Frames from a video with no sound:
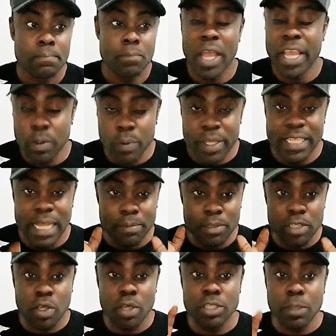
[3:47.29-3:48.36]
But anyways, I'm
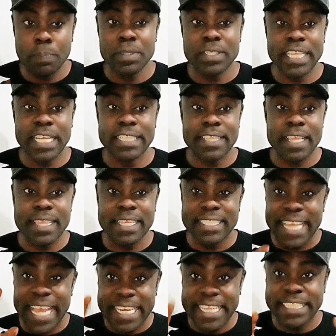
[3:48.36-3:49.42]
just going to present
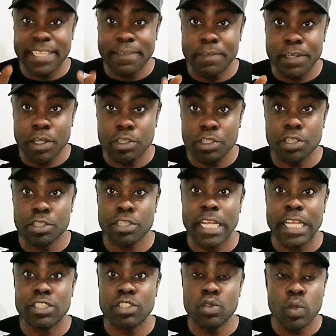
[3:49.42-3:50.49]
this edited video to you so
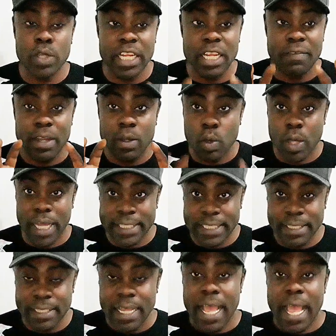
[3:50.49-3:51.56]
that you can have a look at
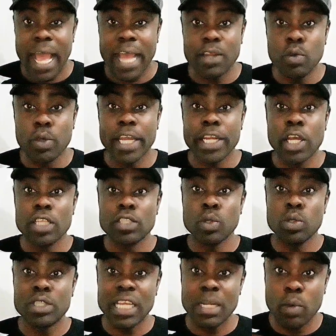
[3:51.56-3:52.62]
it, and you can
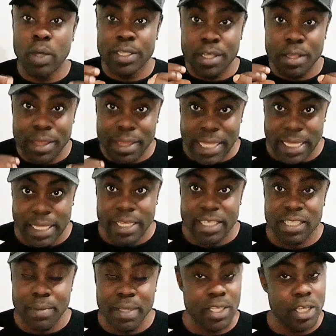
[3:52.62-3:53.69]
also tell me what you think, you
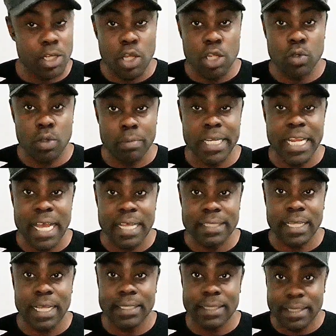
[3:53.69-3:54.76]
see me? You don't know me,
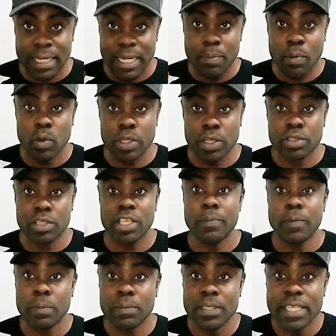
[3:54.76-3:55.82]
Dancehall Skilla. I'm all here to
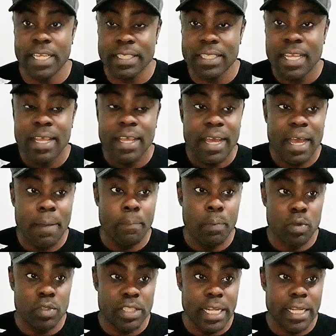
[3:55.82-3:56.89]
keep you up to date and
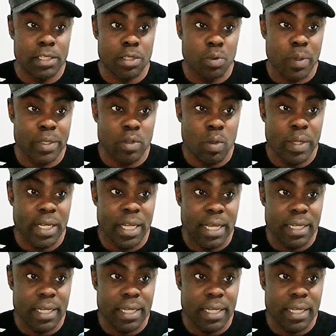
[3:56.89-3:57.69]
post to let you know what's going